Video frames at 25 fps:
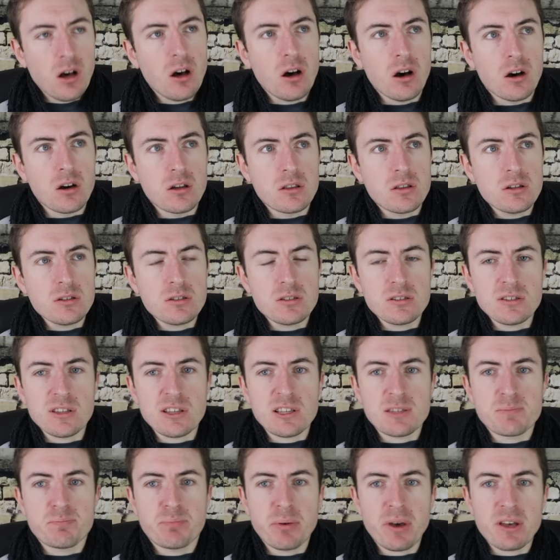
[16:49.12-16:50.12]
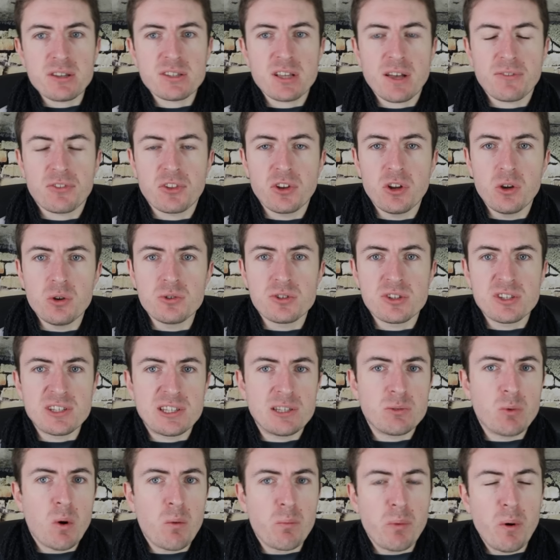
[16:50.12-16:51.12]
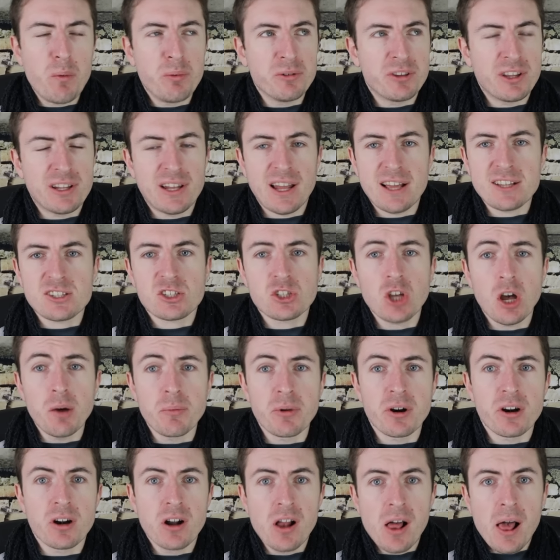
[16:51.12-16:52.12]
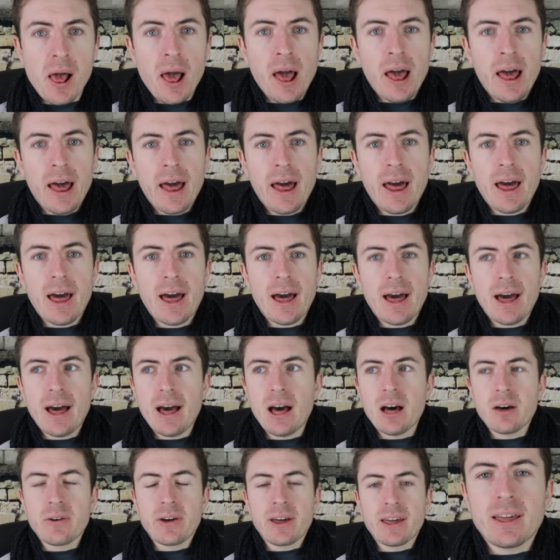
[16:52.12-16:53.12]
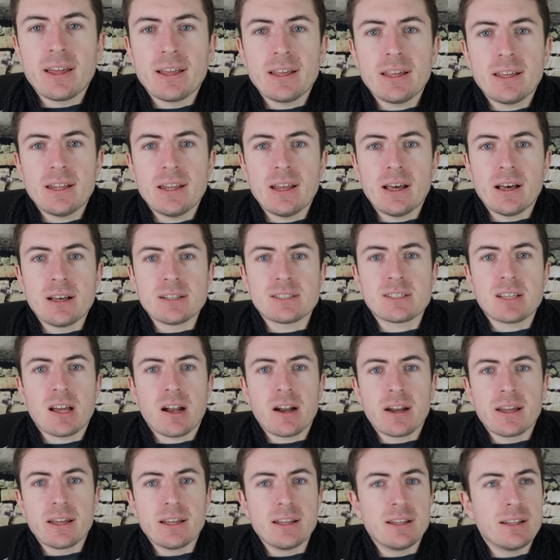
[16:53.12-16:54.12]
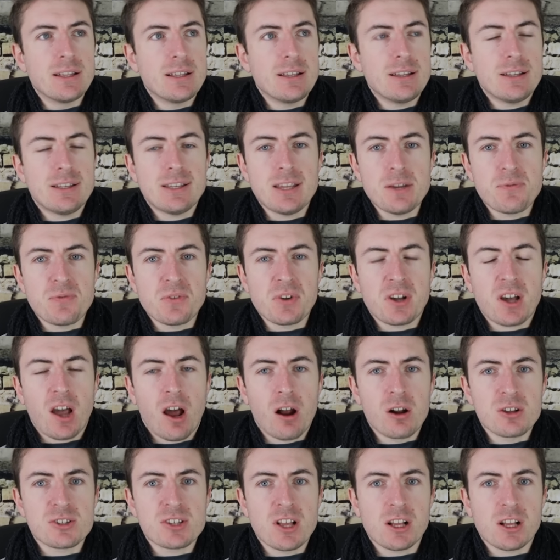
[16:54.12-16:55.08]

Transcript: Oh, this is his best afternoon since he won Wimbledon last summer. Oh, wait, no, sorry. Different Carlos